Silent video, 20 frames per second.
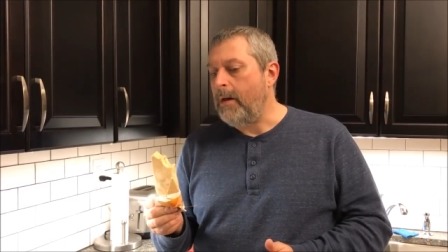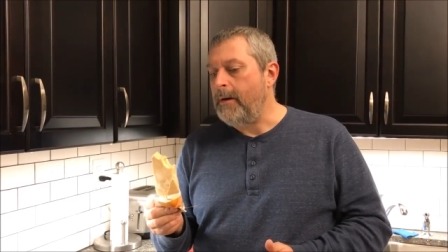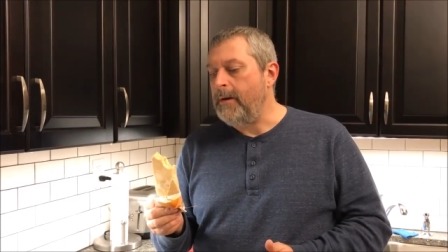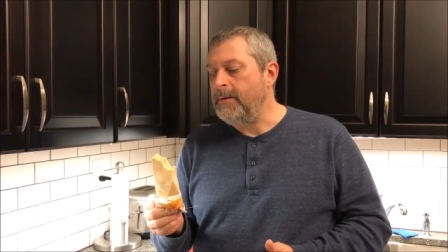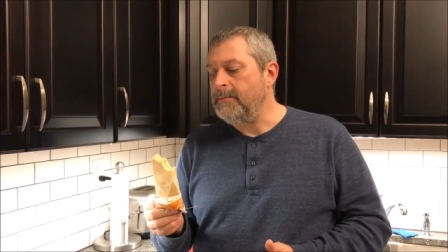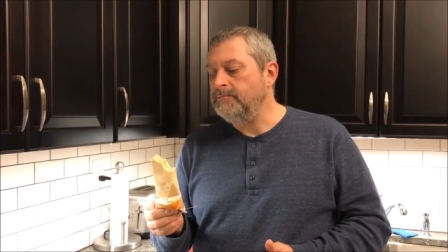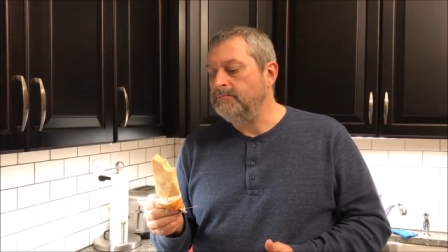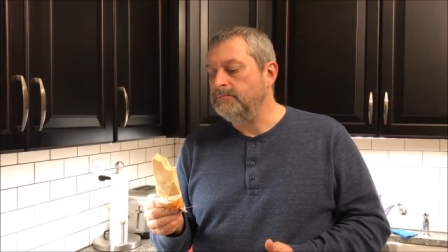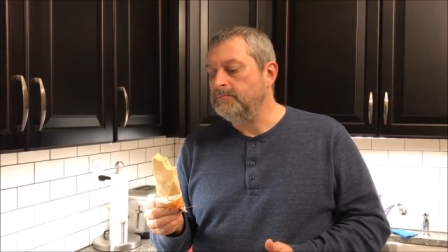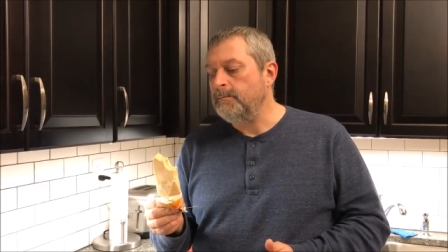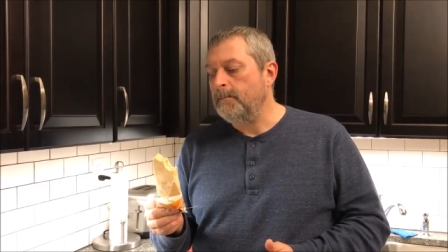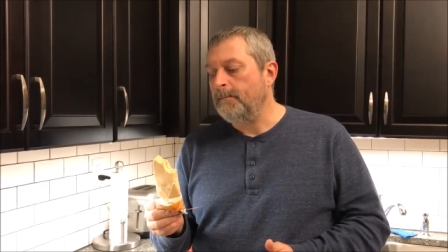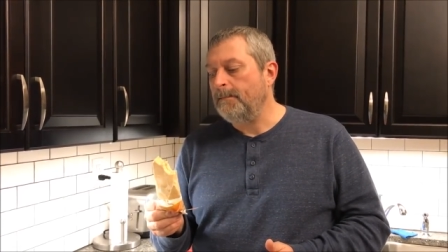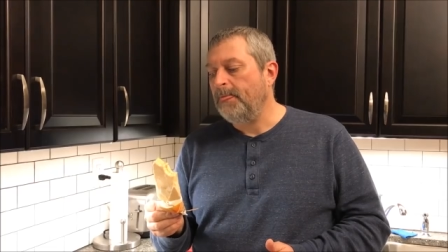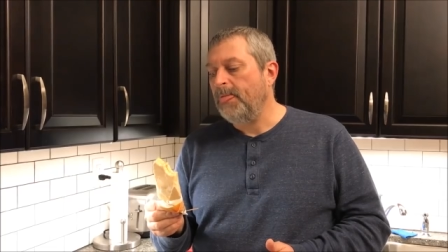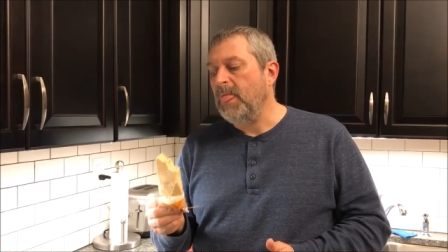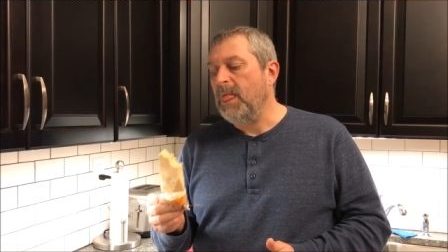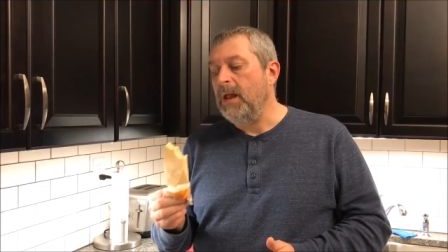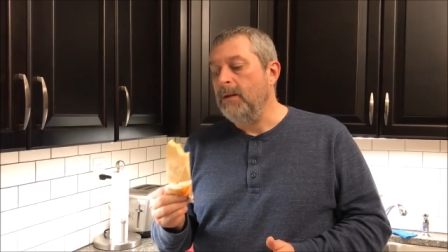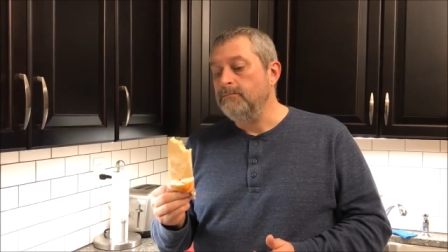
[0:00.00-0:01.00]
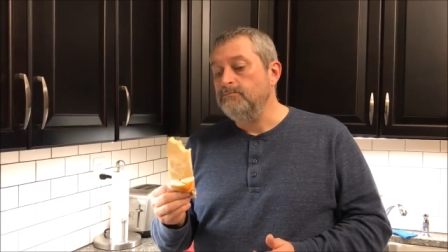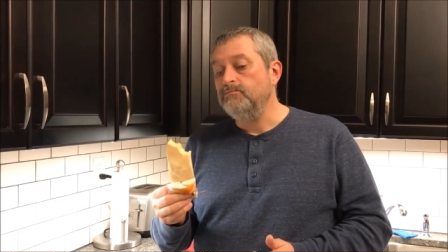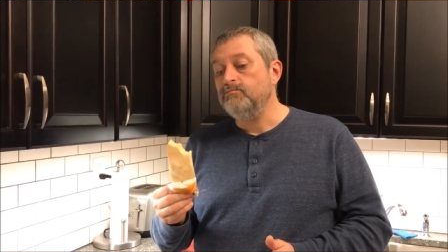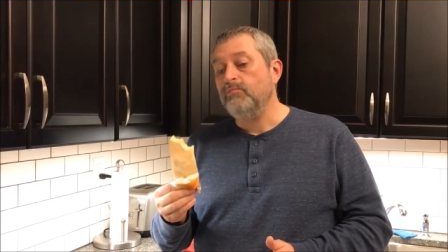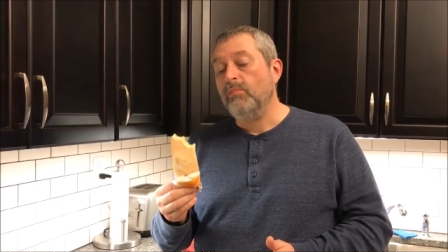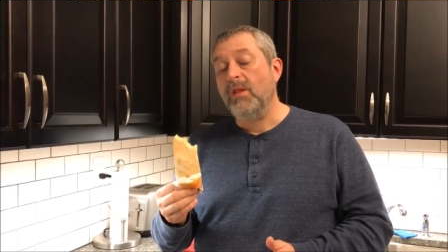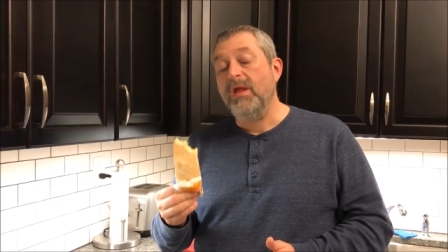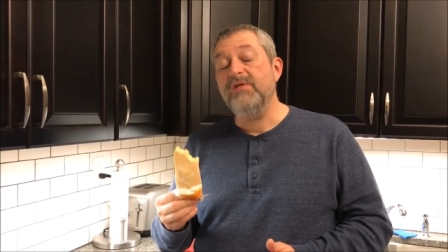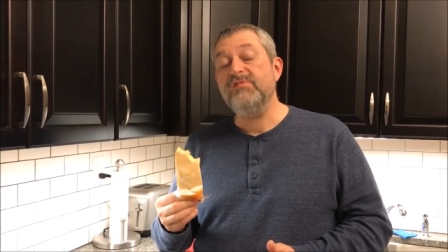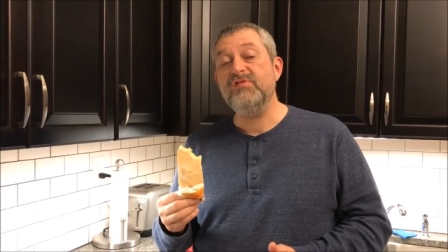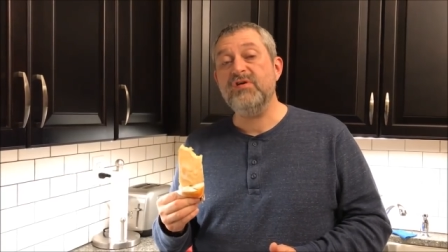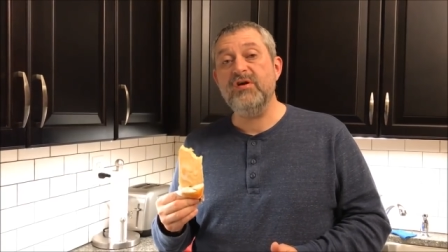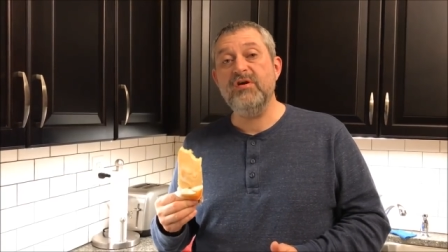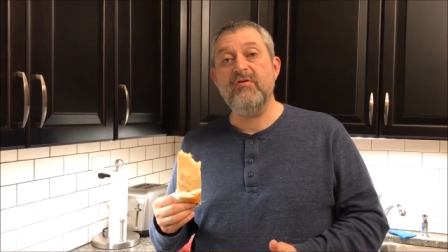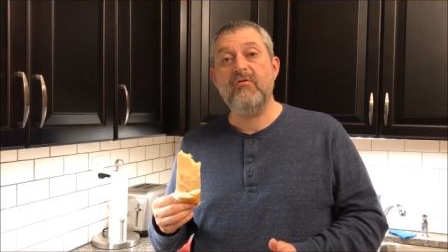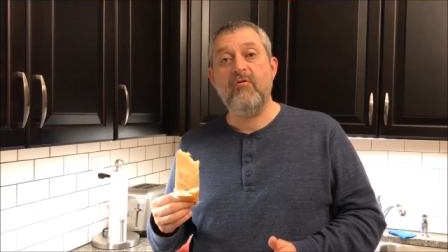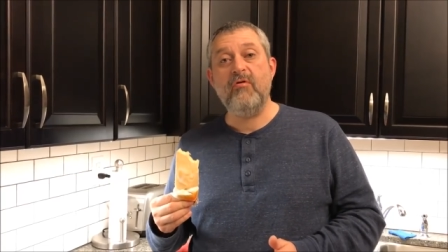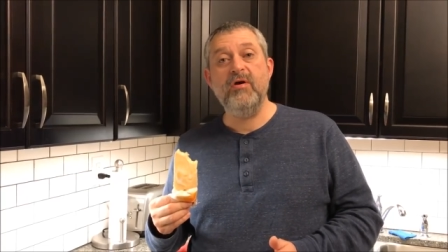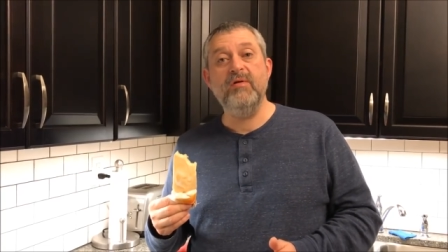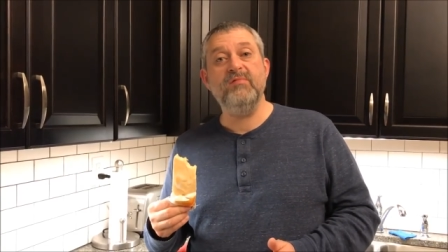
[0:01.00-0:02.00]
hard. Has a
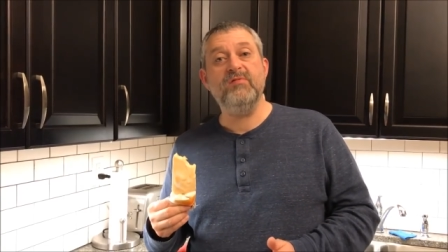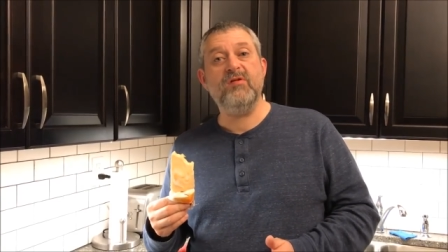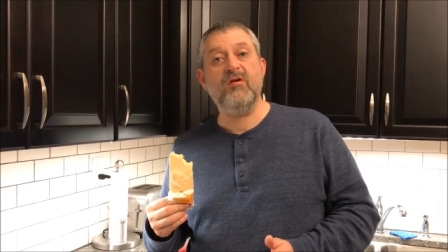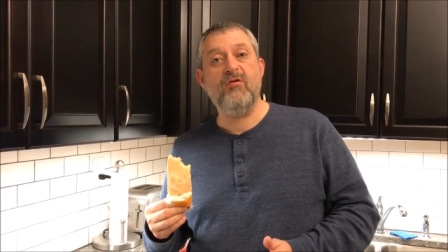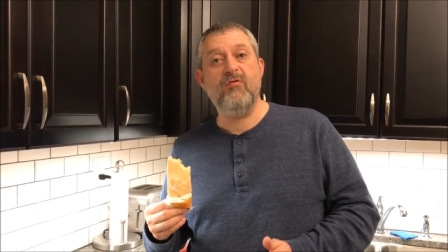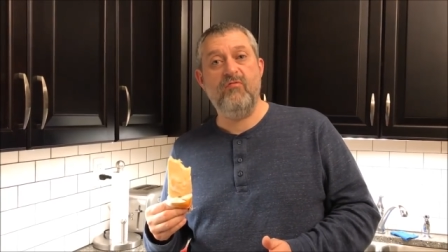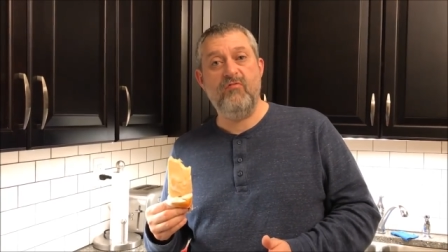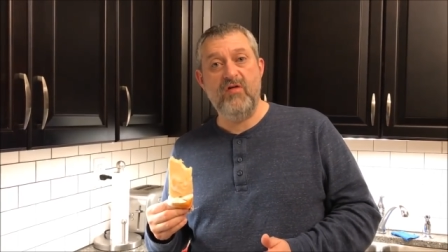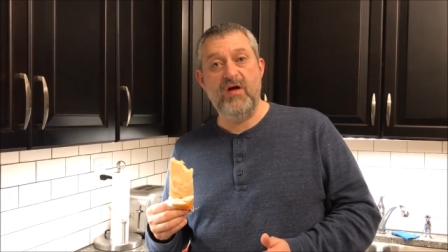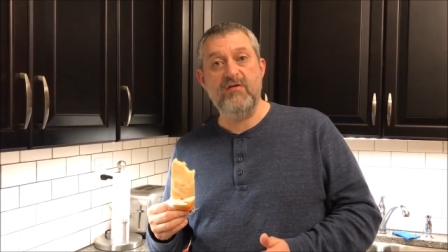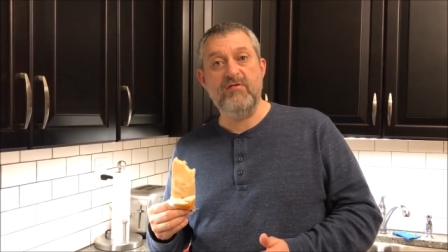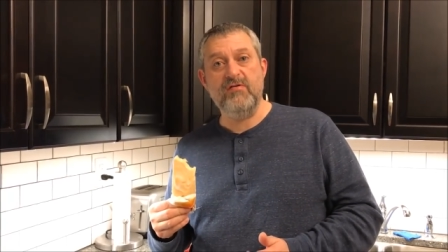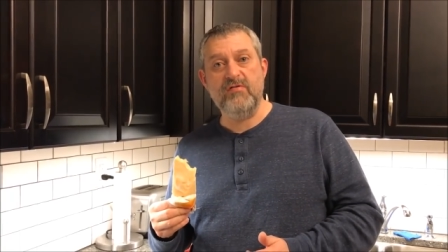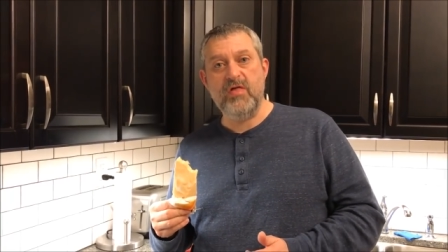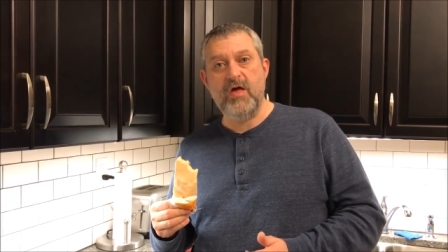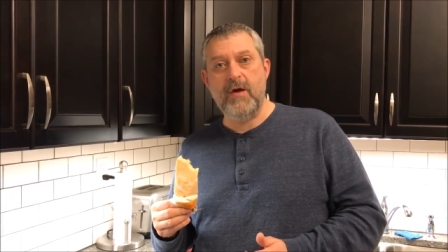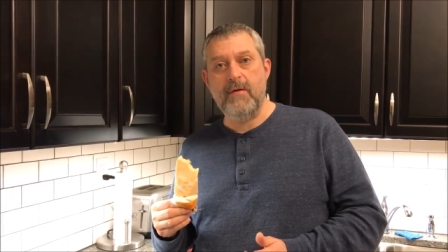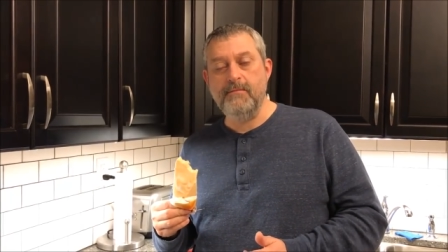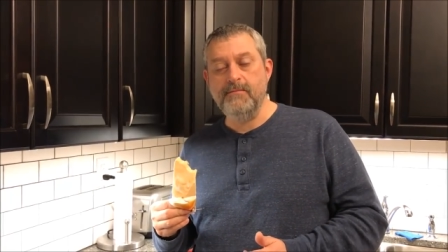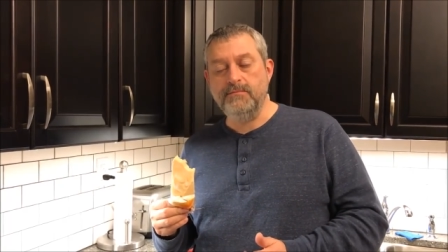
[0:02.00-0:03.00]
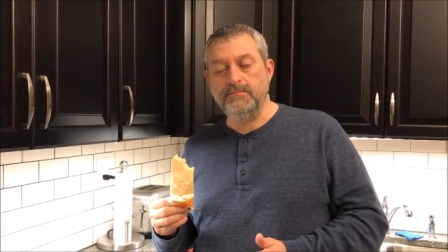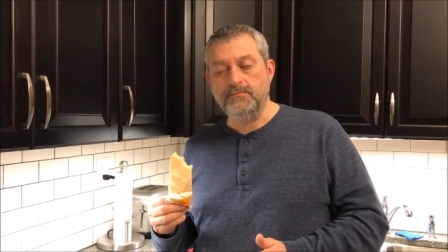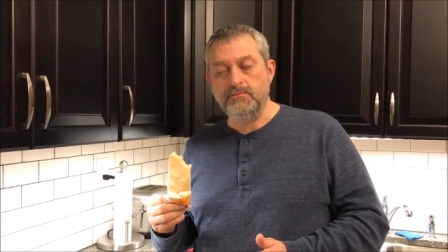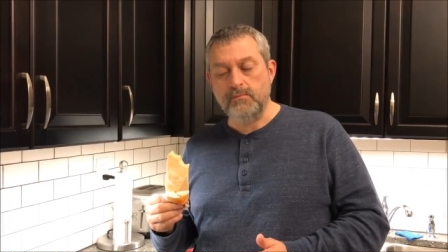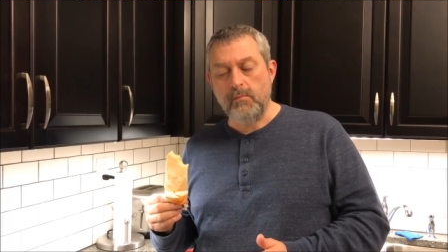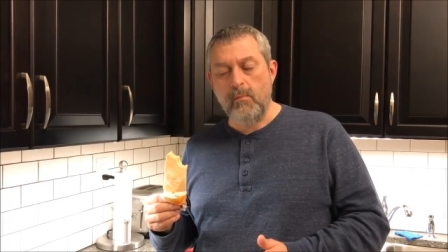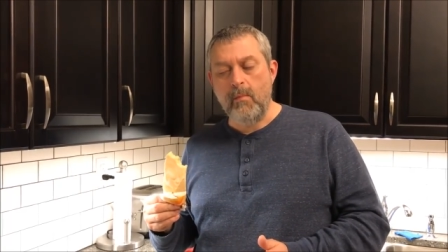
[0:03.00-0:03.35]
good creamsicle flavor though.